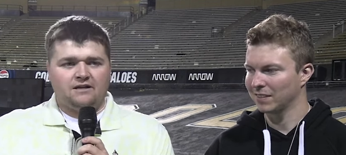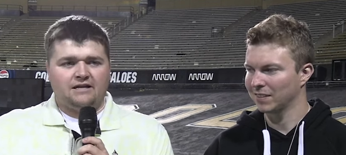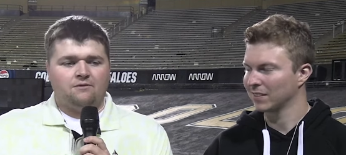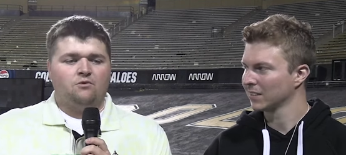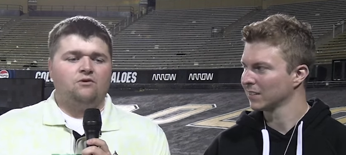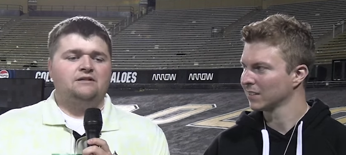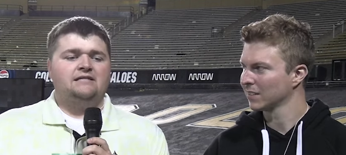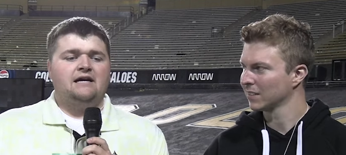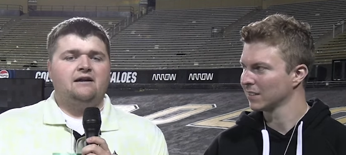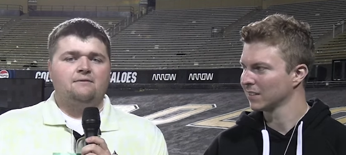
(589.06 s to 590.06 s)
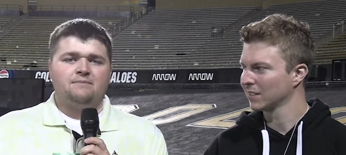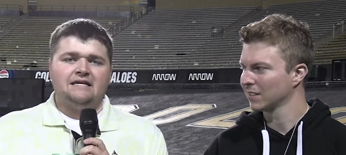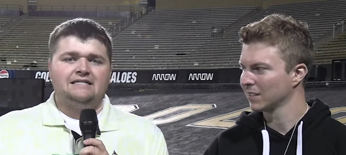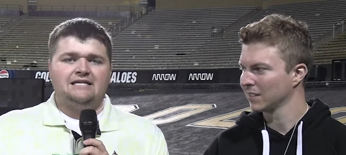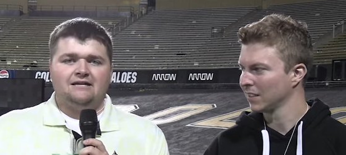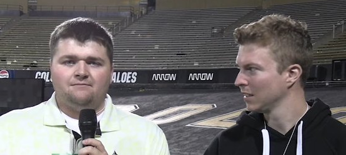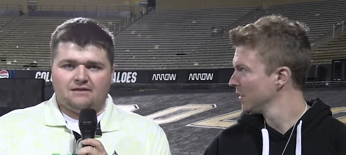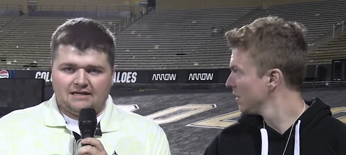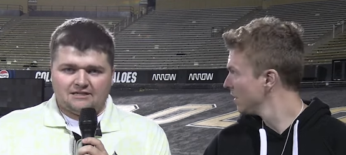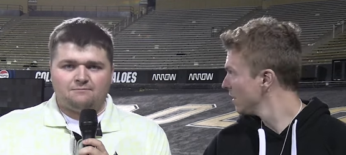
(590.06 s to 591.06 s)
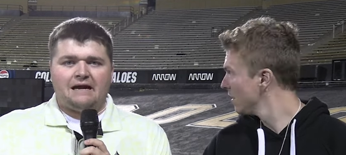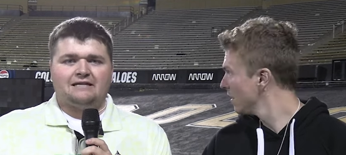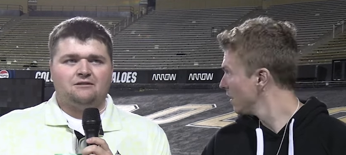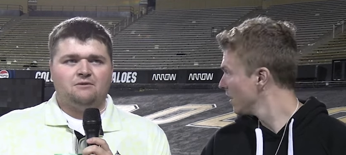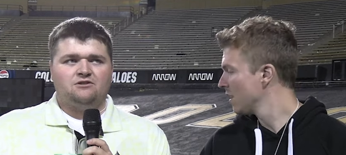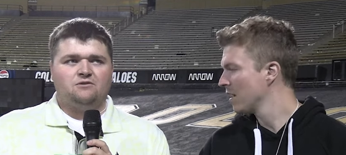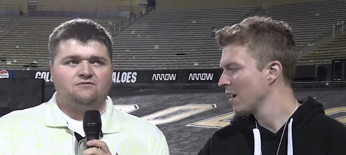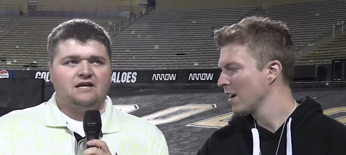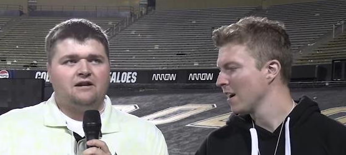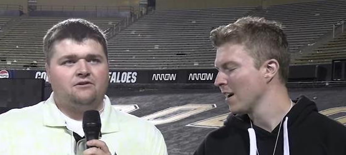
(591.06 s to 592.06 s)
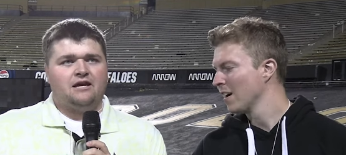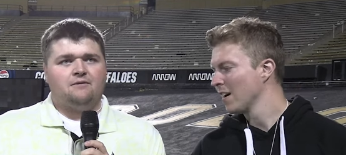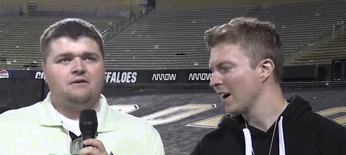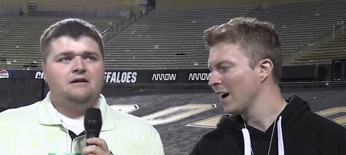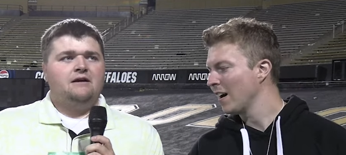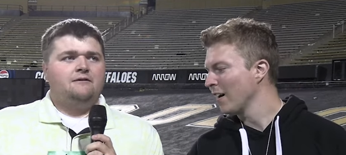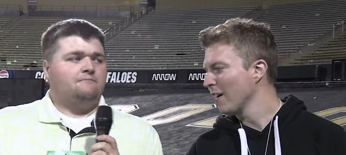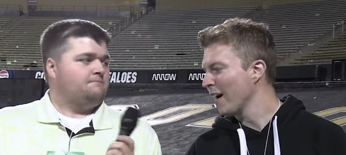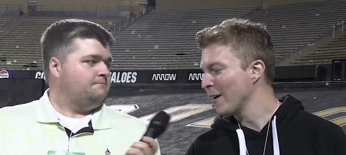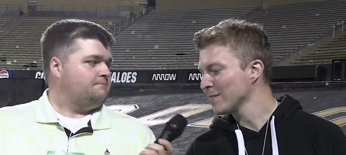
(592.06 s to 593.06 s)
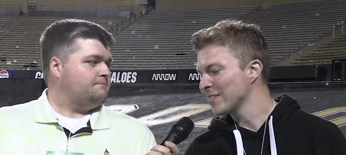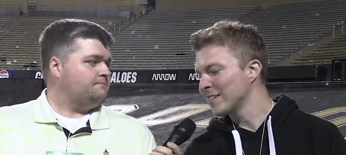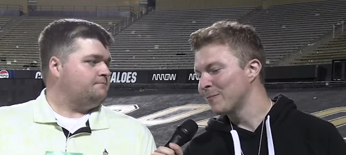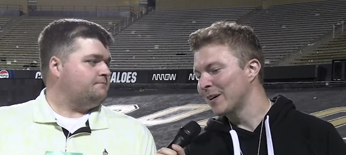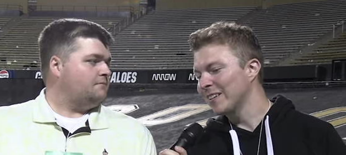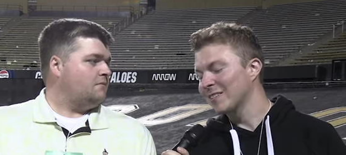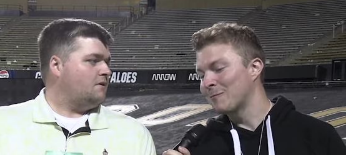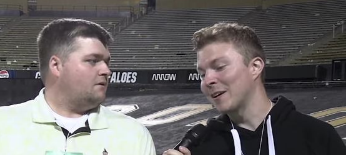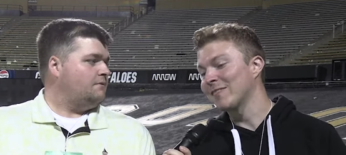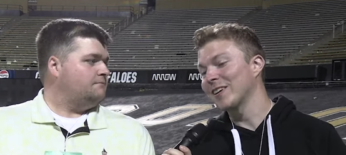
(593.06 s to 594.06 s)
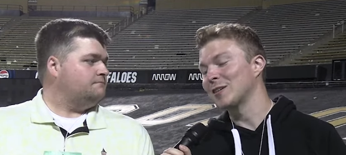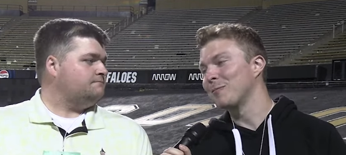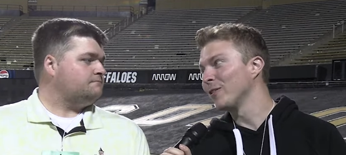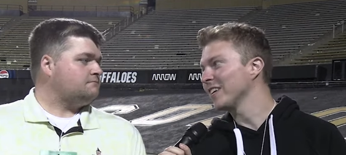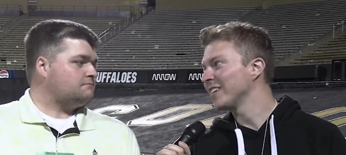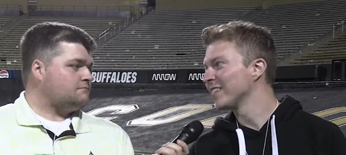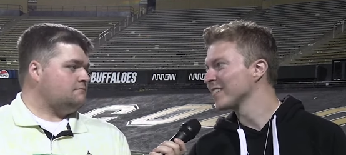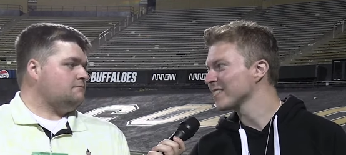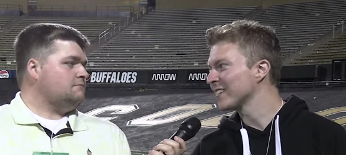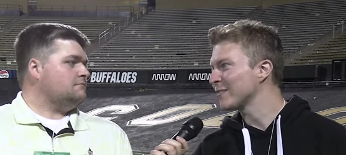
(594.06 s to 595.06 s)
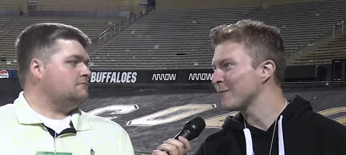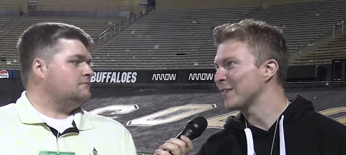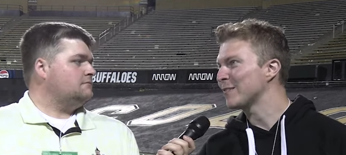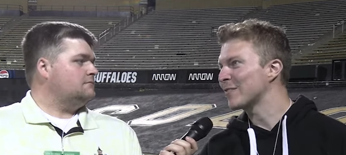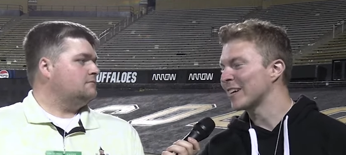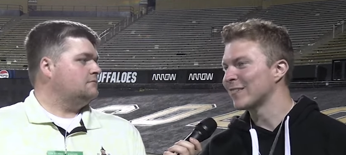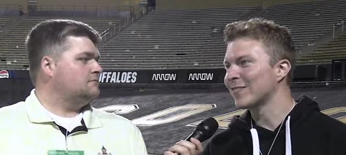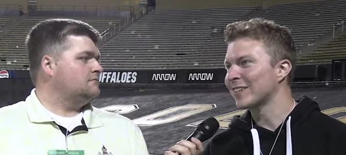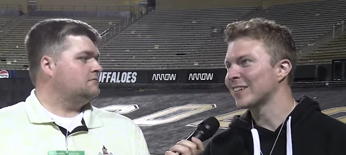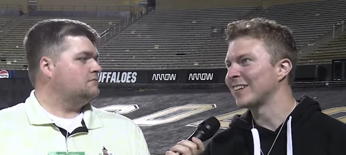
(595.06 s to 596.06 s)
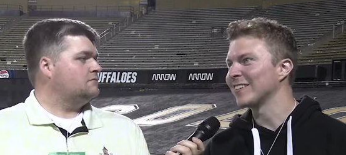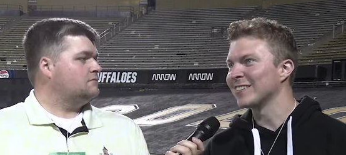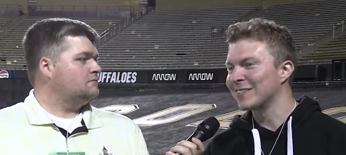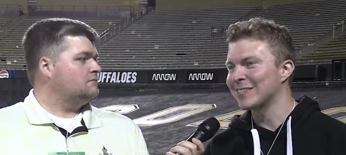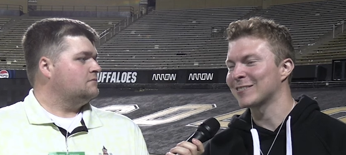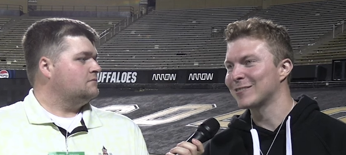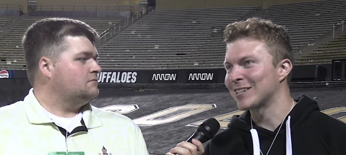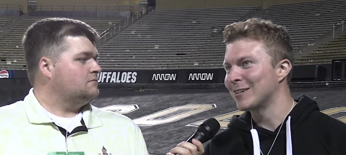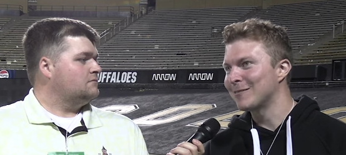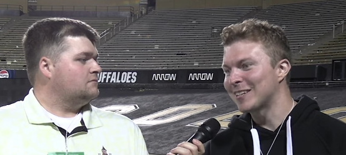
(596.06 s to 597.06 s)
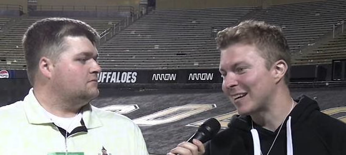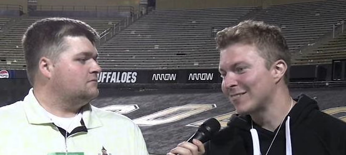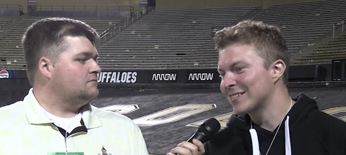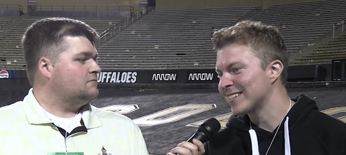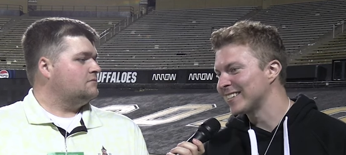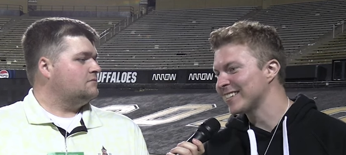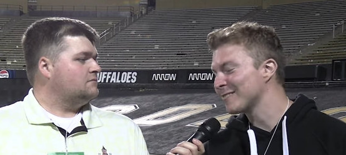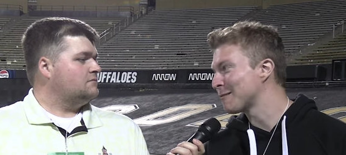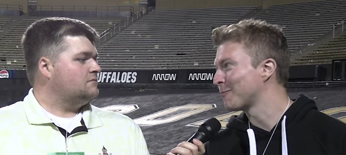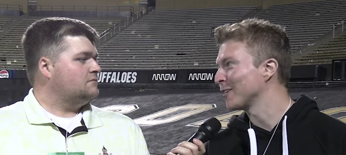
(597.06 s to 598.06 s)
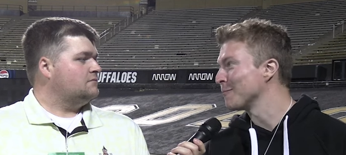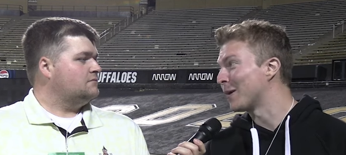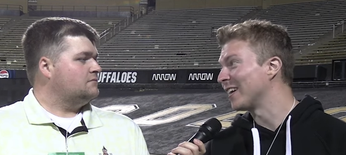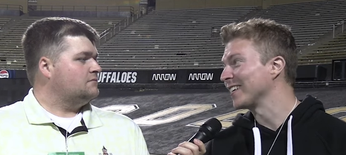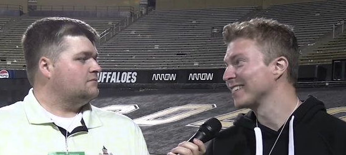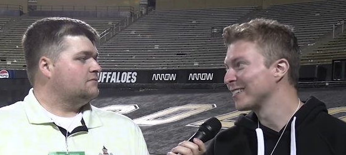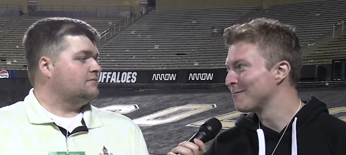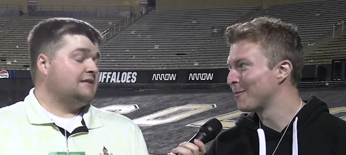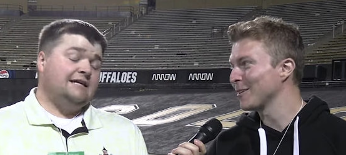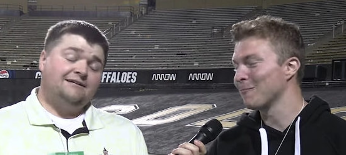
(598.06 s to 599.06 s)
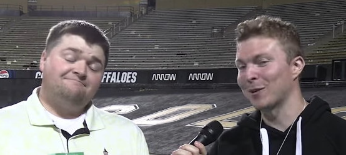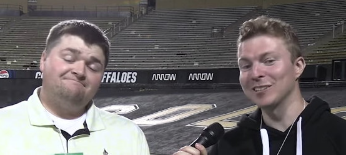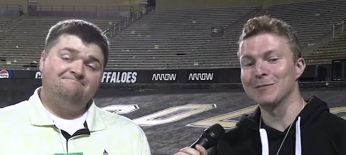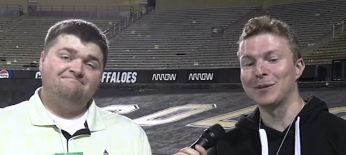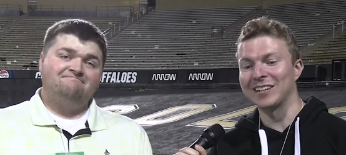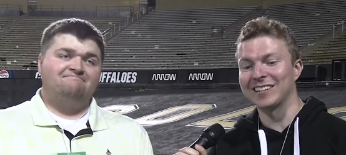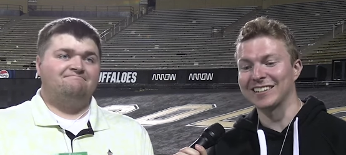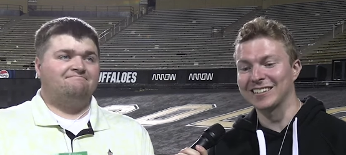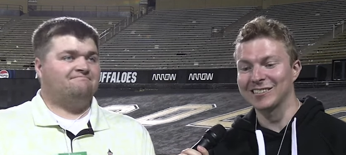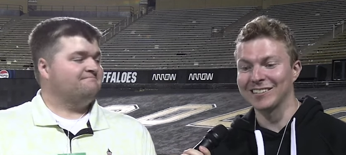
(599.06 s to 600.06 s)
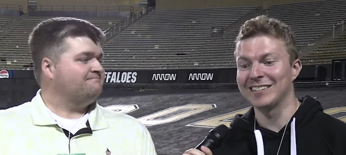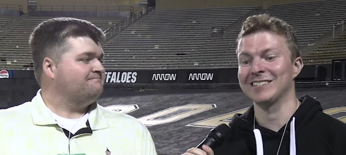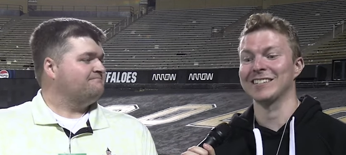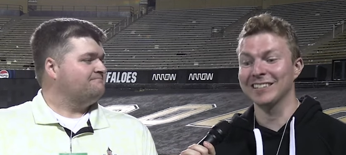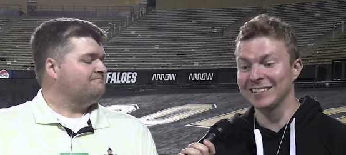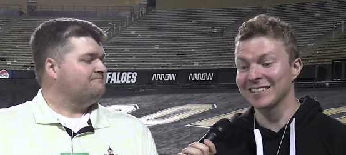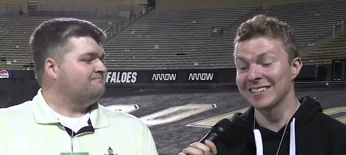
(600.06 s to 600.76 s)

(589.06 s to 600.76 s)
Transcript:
Speaker 1: weekend in Morgantown and be a team that gets back to the Big 12 title game. I was going to say my final point here is
Speaker 2: that we kind of have gone this whole time and haven't said anything about Brendan Mott. Brendan Mott is in